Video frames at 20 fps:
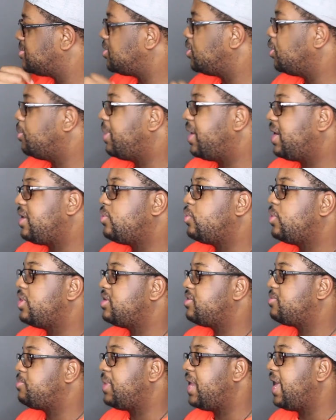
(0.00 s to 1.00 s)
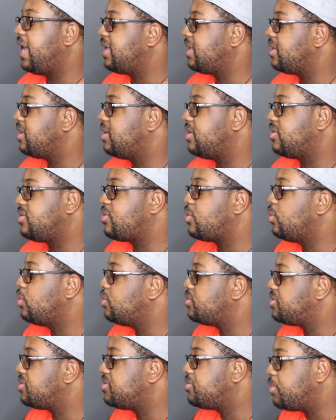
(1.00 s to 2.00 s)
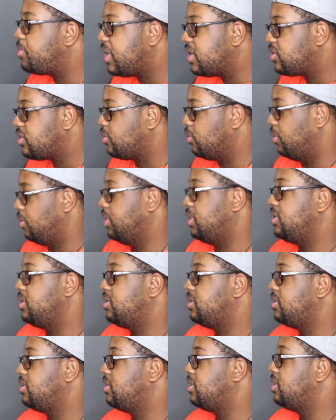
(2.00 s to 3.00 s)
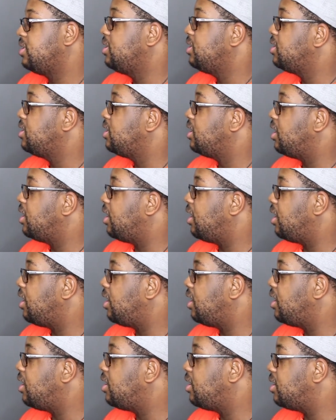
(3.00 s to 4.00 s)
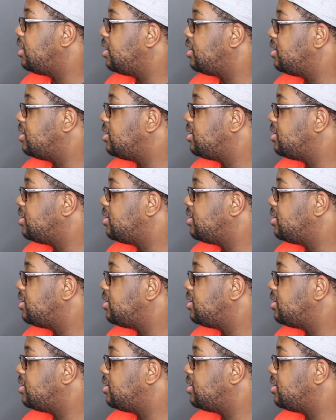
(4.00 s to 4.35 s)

Nobody wears black in here, so who's the special one? Oh.